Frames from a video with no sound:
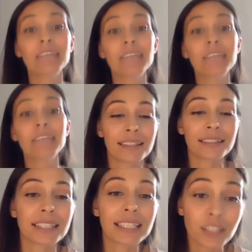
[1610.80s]
with
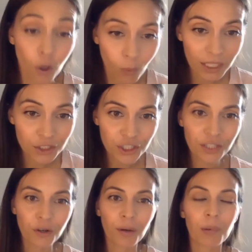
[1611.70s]
is a
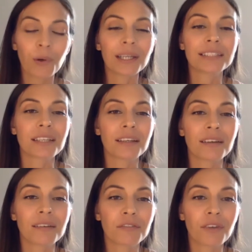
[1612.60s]
question or a point
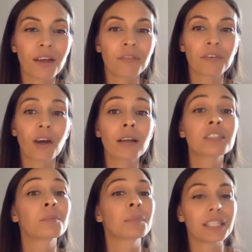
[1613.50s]
of
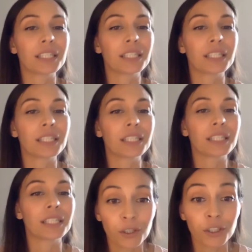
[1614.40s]
contemplation
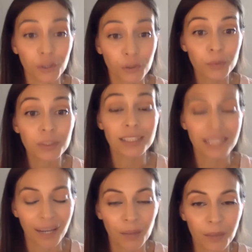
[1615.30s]
for you to
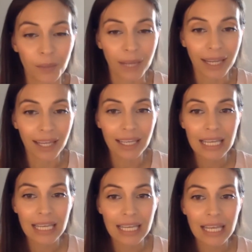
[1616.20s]
take away.
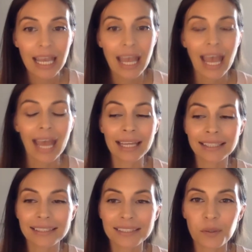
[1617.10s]

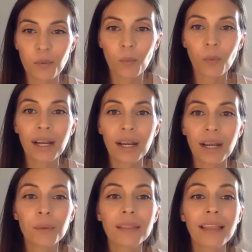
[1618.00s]
And what I
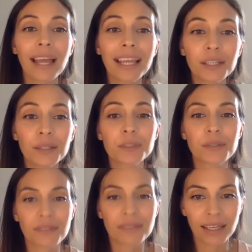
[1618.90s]
would like you to
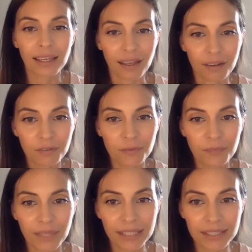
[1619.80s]
think of
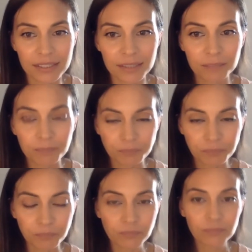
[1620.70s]
is
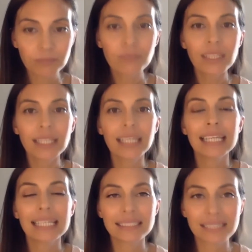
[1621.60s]

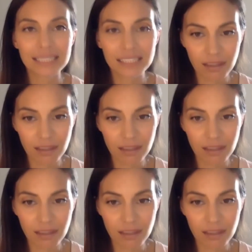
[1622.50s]
this